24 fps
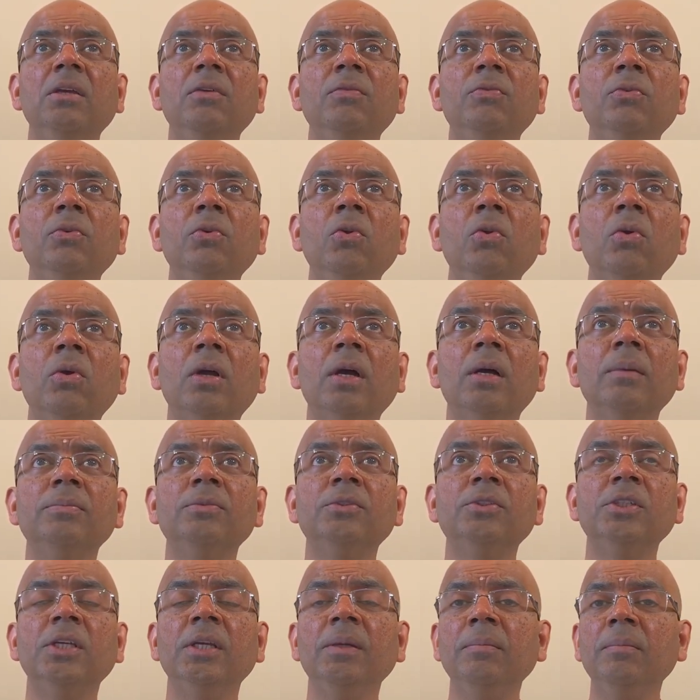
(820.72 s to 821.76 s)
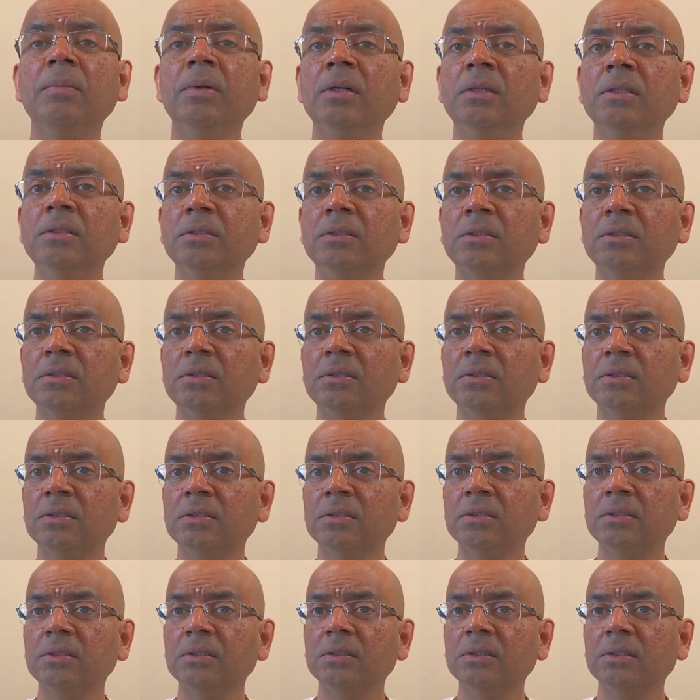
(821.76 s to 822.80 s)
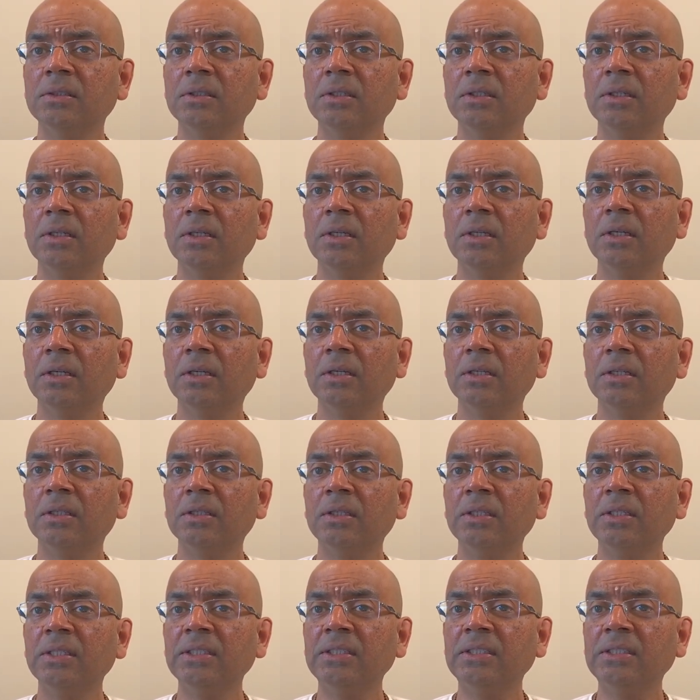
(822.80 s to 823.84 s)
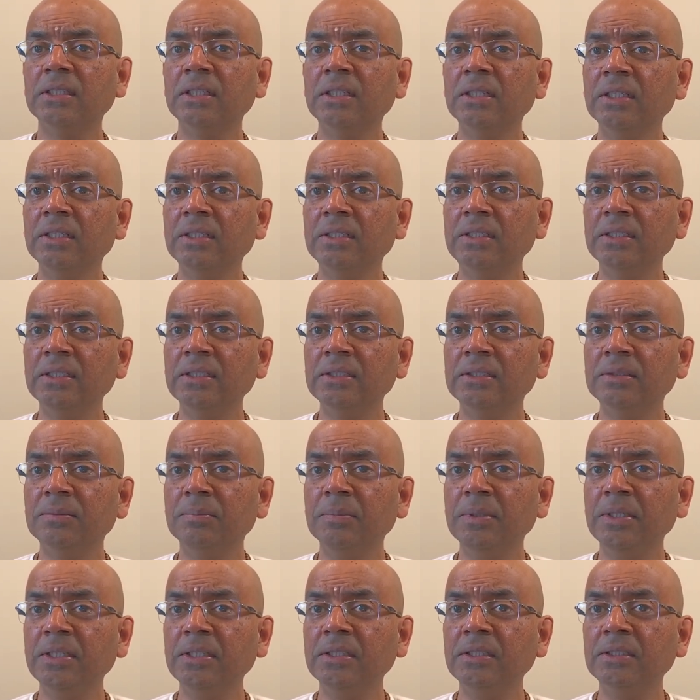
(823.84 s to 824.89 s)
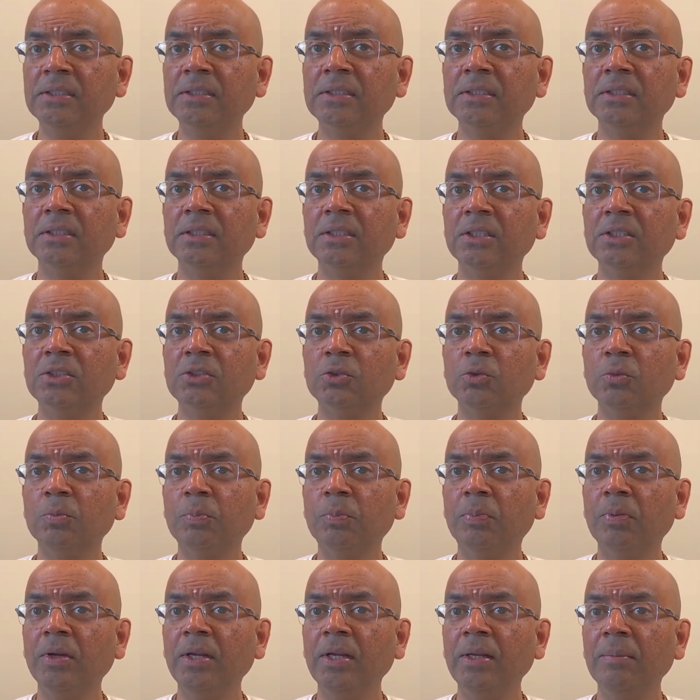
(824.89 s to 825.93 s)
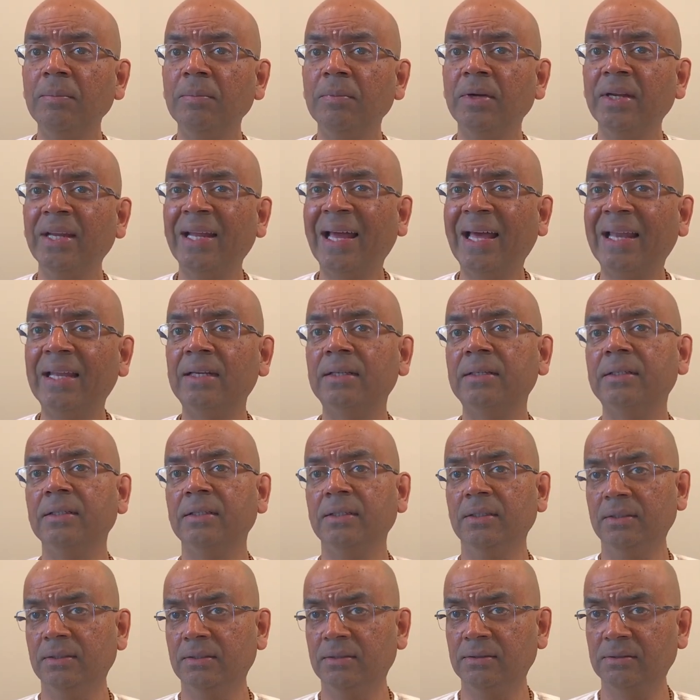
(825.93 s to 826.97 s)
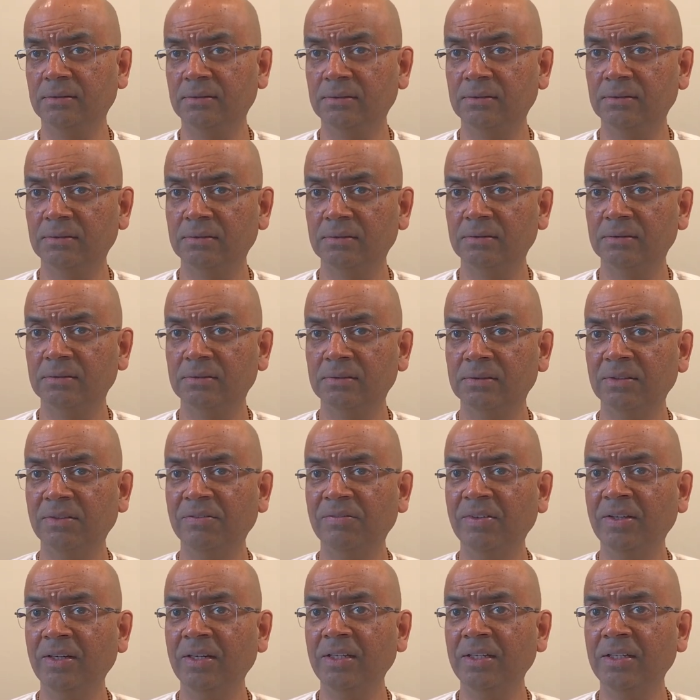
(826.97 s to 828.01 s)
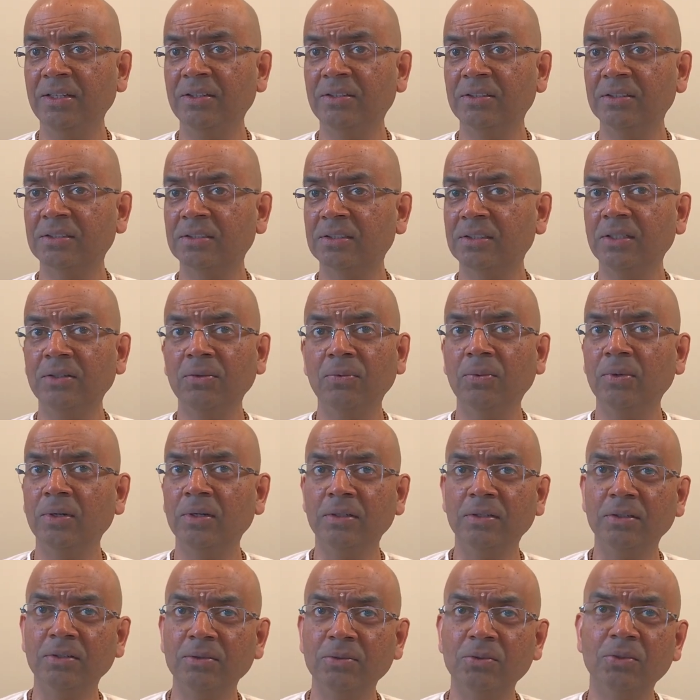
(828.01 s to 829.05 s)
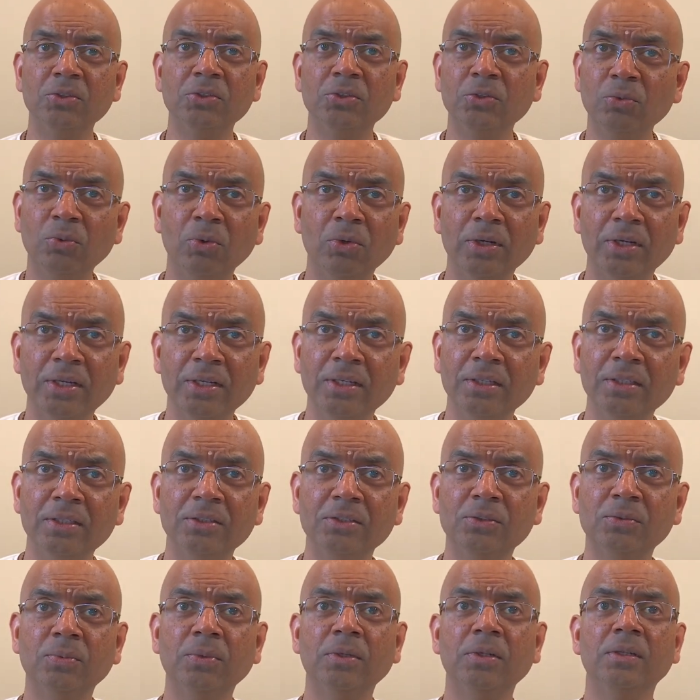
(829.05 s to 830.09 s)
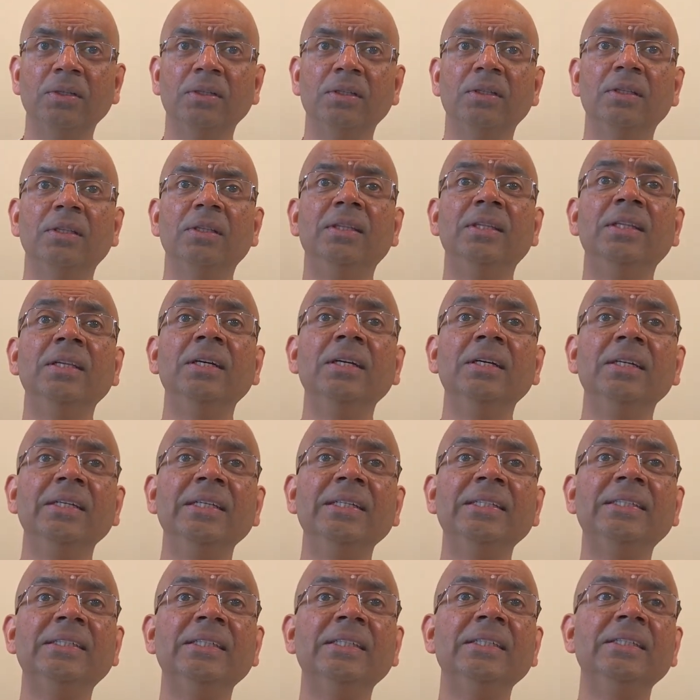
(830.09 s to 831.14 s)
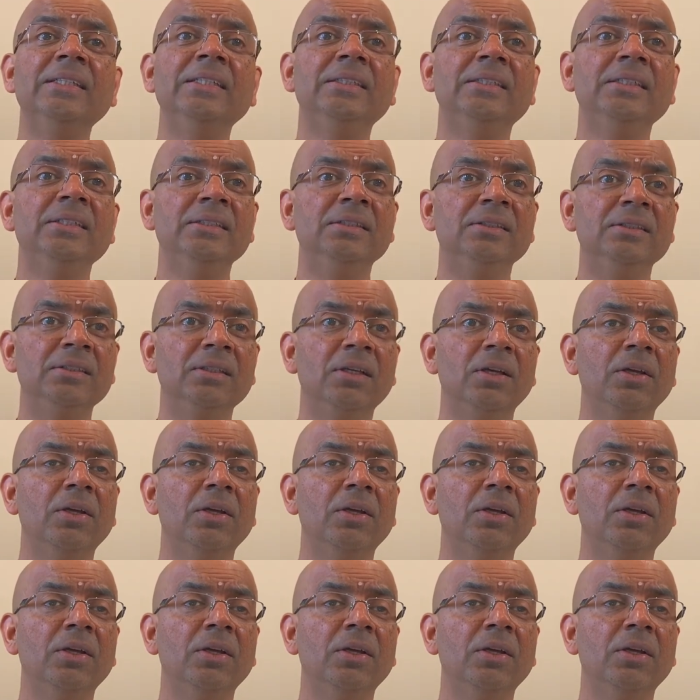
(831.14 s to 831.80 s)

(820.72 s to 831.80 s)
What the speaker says: If you look up Chambers, the eternities means the supreme reality. It's a very interesting word because you won't hear this word, the eternities.